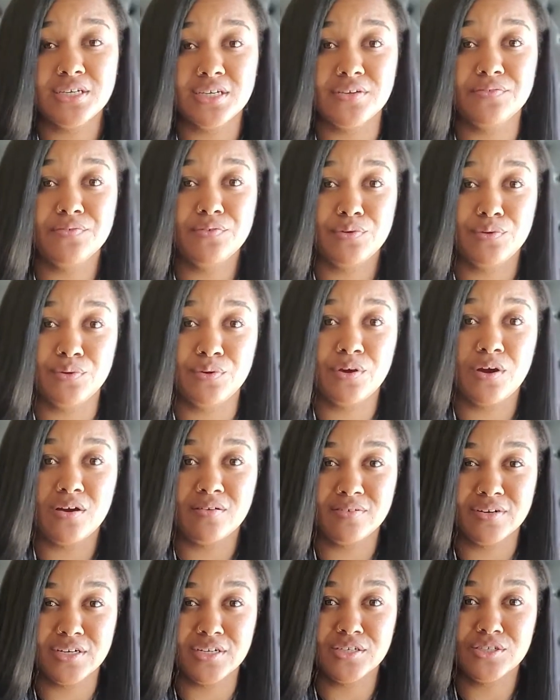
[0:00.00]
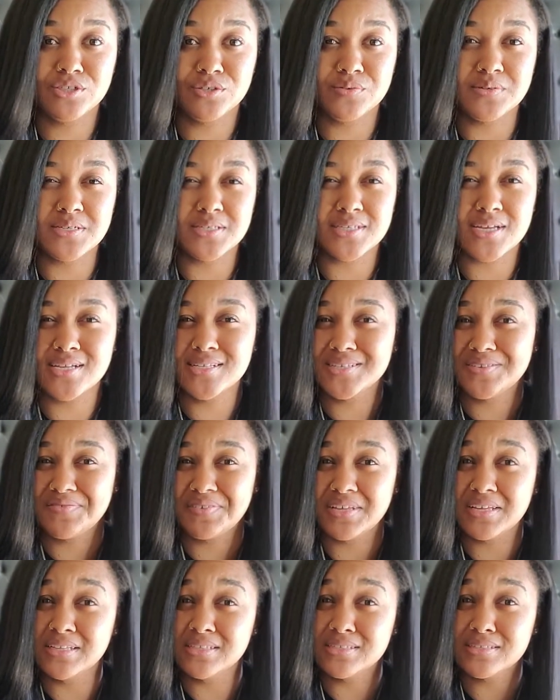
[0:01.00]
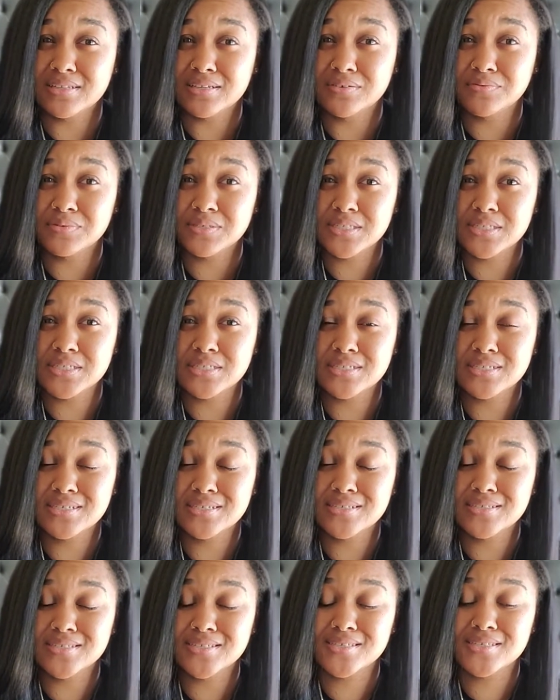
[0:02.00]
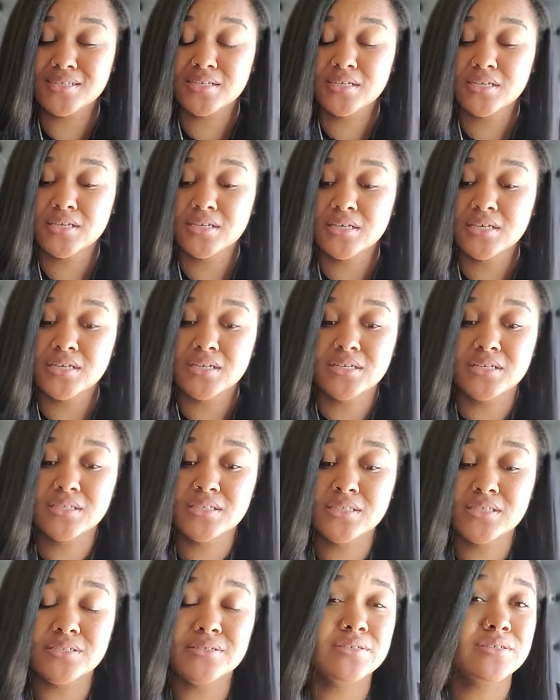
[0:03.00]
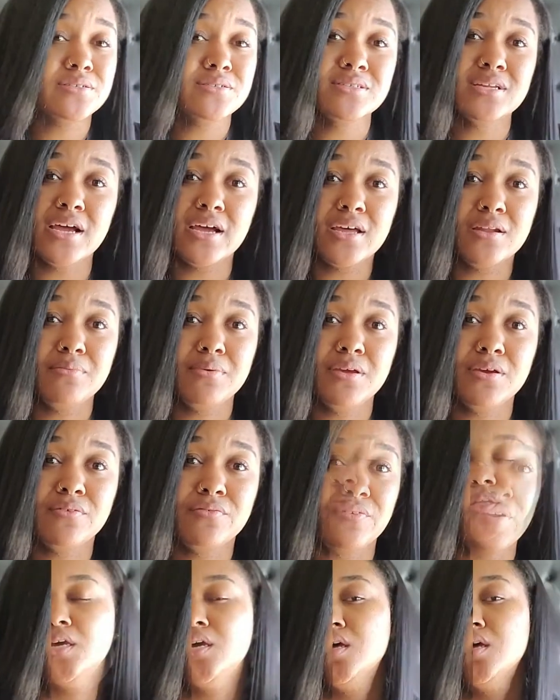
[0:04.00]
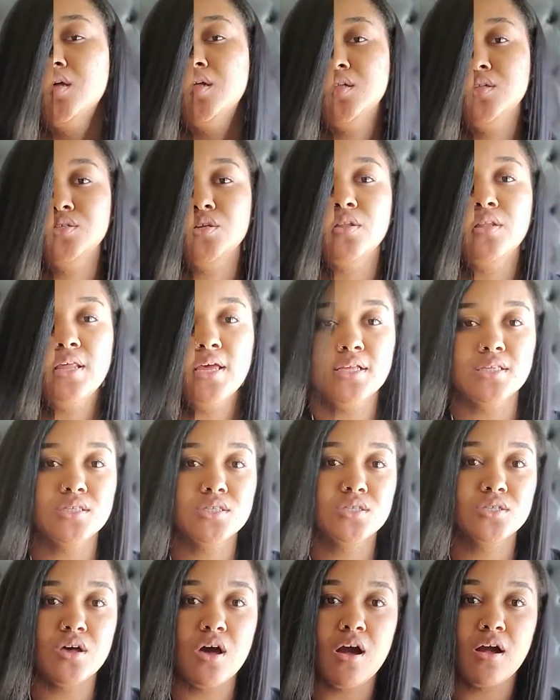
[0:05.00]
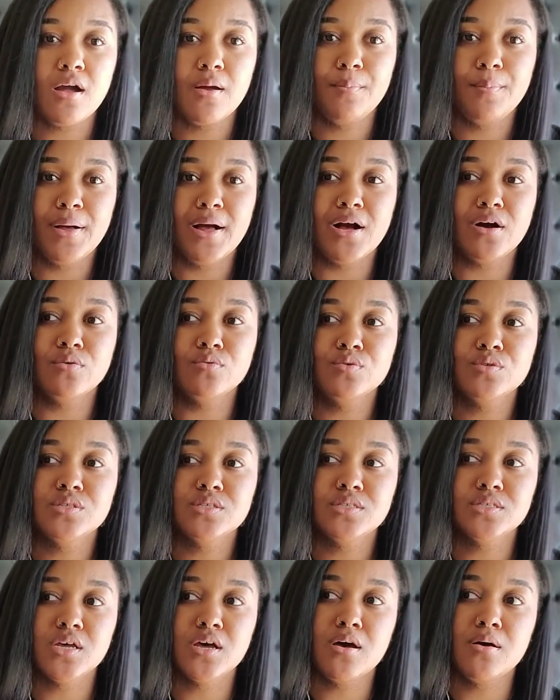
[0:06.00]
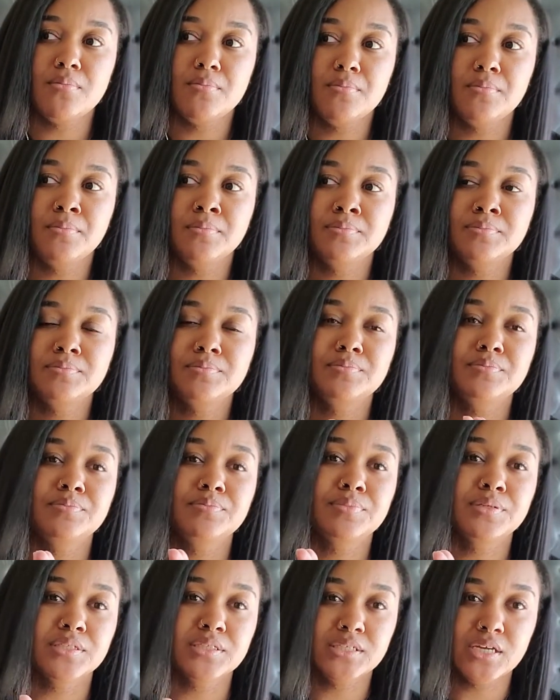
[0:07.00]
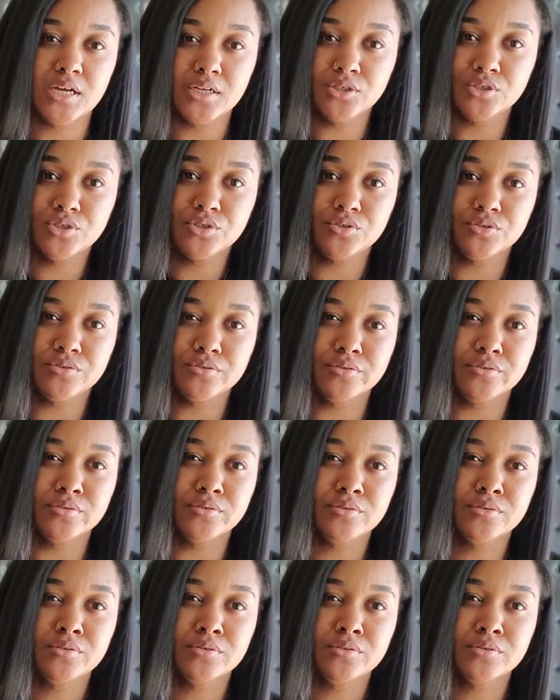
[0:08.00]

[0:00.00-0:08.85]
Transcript: if you're already showing signs of insulin resistance. Cereal's not going to be your friend. So let's talk about some potential